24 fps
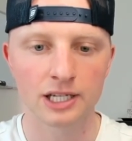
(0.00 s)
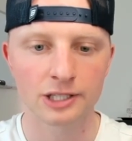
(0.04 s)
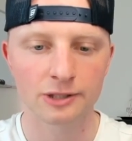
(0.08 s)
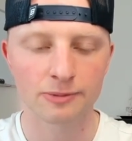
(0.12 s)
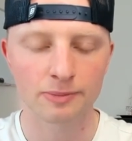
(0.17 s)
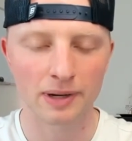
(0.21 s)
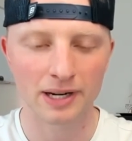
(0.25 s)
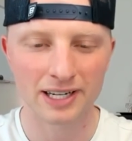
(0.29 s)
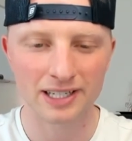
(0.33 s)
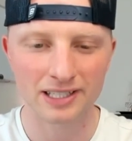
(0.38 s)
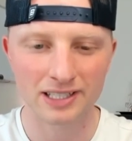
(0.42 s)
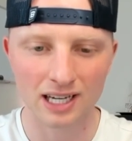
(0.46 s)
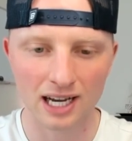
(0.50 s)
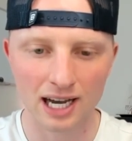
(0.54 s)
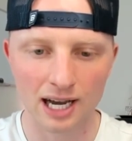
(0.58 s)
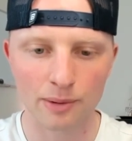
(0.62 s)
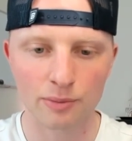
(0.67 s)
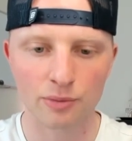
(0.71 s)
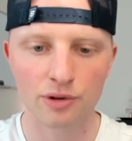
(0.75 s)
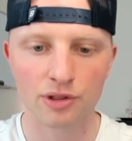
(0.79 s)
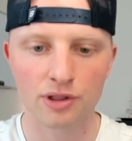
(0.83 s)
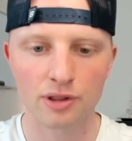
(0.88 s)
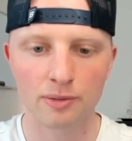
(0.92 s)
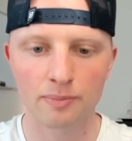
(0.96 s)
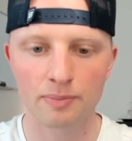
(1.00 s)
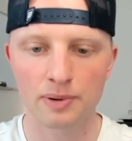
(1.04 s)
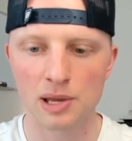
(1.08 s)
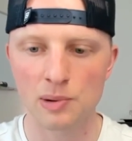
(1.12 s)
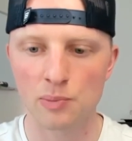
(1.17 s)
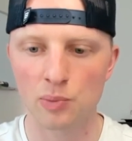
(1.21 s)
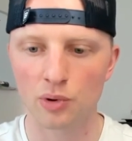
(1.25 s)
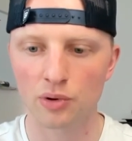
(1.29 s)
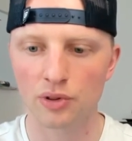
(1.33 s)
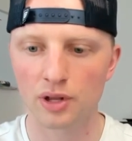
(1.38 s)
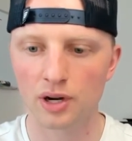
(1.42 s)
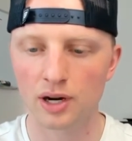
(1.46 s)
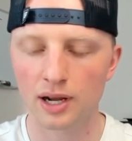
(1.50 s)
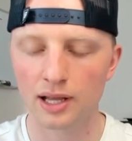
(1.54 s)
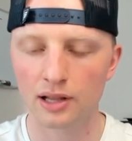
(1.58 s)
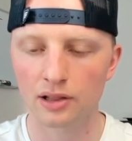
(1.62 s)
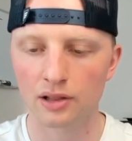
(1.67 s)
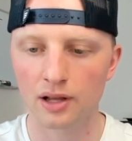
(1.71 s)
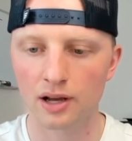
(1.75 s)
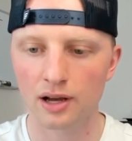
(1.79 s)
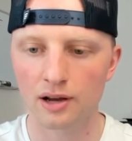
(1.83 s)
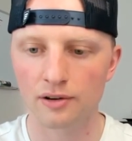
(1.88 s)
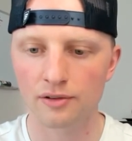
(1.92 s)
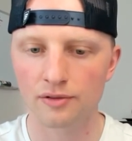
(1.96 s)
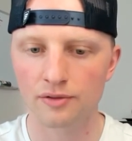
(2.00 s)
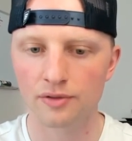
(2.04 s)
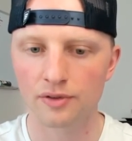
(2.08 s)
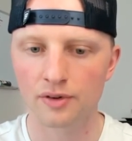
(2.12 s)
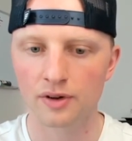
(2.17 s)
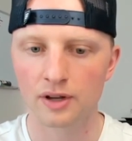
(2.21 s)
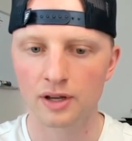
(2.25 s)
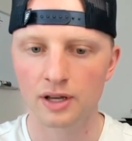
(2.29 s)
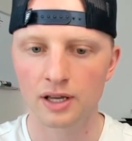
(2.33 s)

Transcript: spending time with the people that I love,